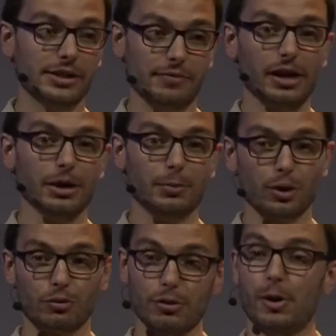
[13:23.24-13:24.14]

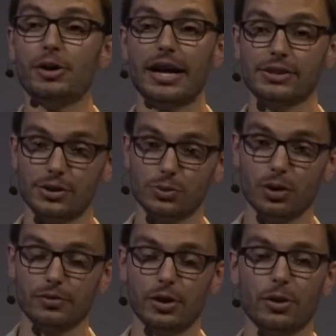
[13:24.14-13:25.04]
developer remote access
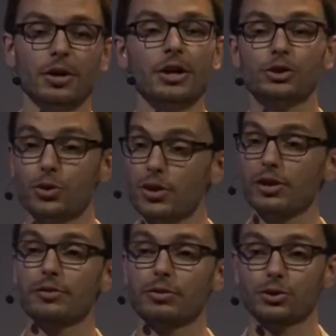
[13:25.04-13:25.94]
workflow, to
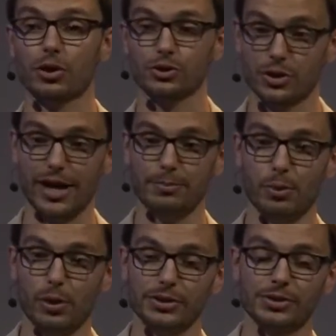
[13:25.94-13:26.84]
their infrastructure
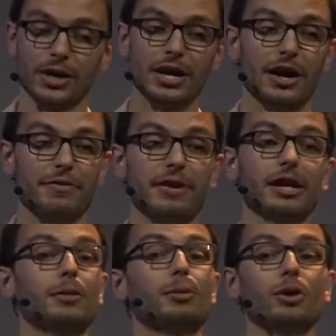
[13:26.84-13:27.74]
endpoints
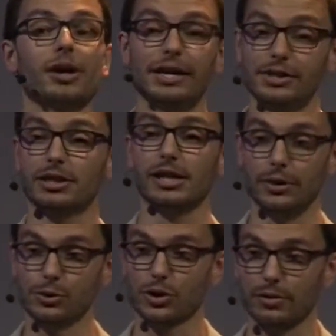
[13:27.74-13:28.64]
available as a
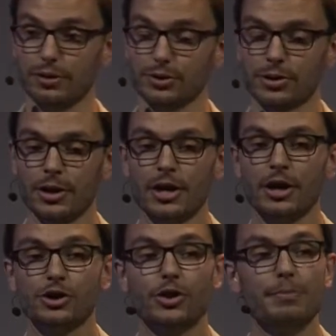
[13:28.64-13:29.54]
cloud service.
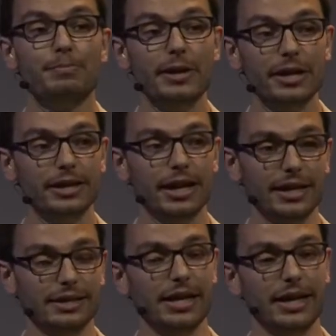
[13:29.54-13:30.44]
So the big
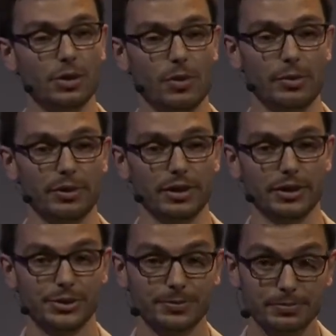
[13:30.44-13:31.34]
kind of takeaway with this